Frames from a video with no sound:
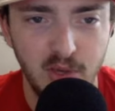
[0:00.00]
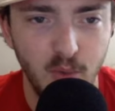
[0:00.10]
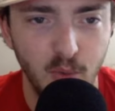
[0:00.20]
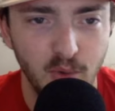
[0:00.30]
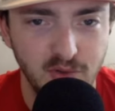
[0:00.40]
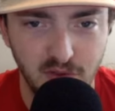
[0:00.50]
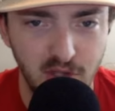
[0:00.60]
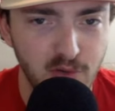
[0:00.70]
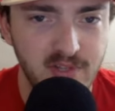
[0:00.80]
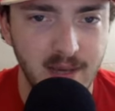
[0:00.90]
the orange,
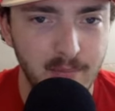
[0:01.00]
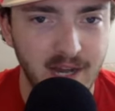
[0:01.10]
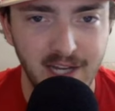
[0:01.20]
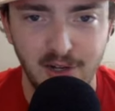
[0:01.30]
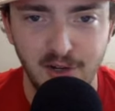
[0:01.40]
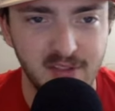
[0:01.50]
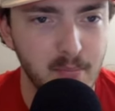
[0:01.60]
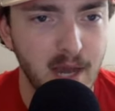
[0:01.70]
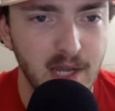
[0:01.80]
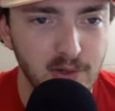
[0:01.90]
the UTEP Miners, the
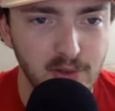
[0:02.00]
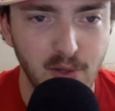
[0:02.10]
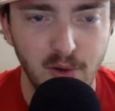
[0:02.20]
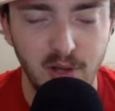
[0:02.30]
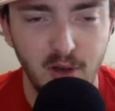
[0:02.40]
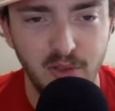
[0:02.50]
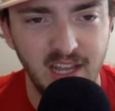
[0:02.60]
Miner logo.